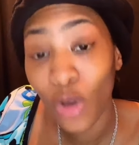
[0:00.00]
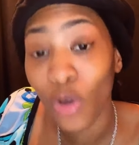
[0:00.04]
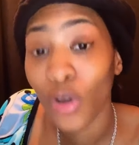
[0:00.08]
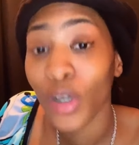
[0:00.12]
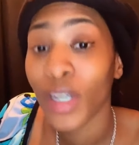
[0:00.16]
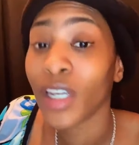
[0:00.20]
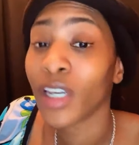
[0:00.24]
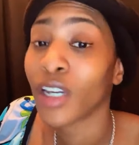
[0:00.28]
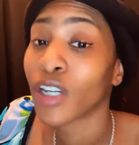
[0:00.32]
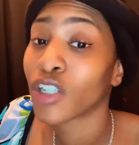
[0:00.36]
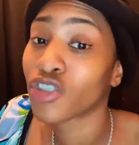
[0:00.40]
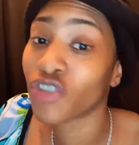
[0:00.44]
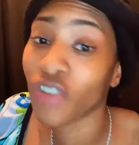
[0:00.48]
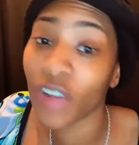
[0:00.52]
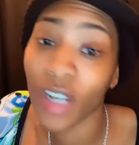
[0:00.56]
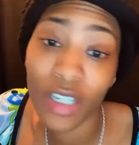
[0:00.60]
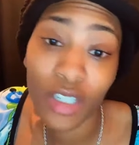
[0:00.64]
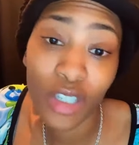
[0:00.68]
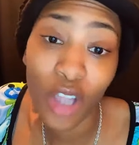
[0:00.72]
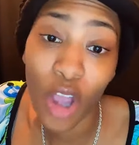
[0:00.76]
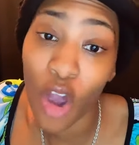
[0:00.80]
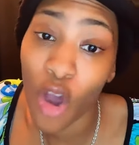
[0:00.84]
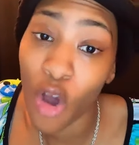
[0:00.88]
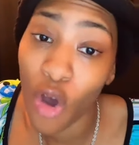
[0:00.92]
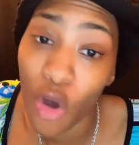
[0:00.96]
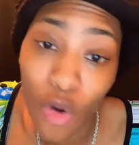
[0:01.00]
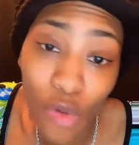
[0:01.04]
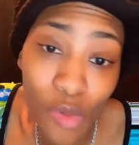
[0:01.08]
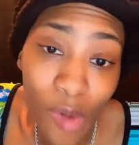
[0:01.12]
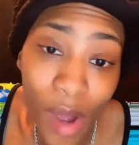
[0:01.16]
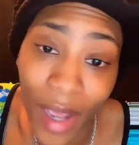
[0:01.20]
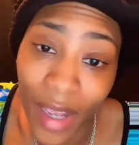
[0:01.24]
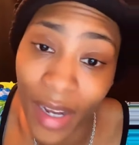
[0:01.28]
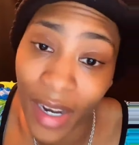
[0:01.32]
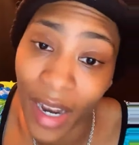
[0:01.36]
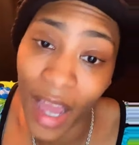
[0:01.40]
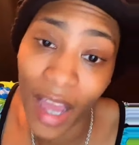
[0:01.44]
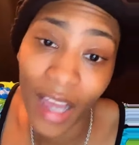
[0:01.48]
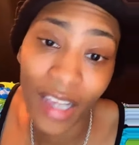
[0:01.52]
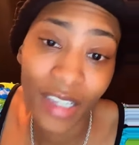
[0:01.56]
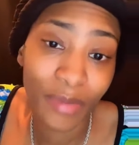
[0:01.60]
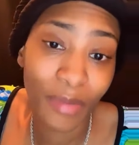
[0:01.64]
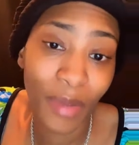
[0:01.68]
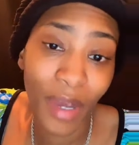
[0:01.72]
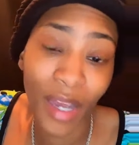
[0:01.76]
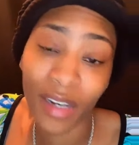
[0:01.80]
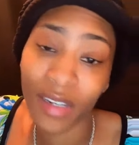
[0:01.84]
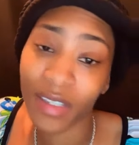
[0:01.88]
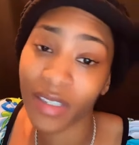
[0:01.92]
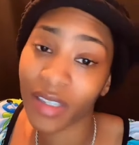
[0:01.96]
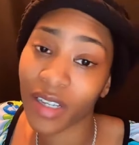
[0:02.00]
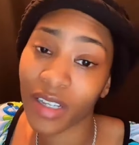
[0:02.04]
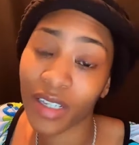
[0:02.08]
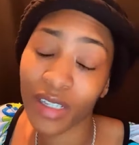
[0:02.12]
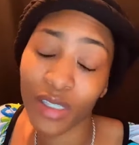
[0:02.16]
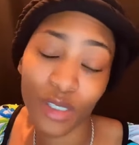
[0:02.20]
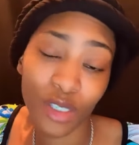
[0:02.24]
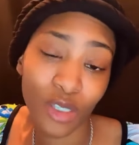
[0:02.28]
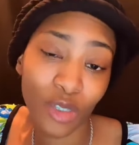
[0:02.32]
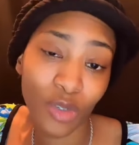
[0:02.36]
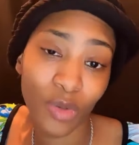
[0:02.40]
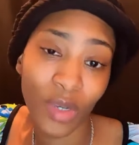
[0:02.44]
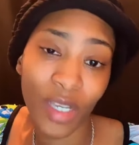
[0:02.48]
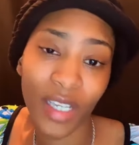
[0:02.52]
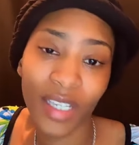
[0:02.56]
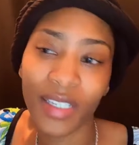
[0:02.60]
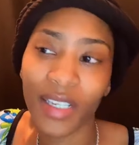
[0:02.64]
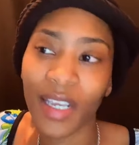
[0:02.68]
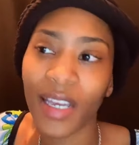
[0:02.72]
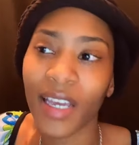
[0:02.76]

So he addressed the whole White Lives Matter thing too.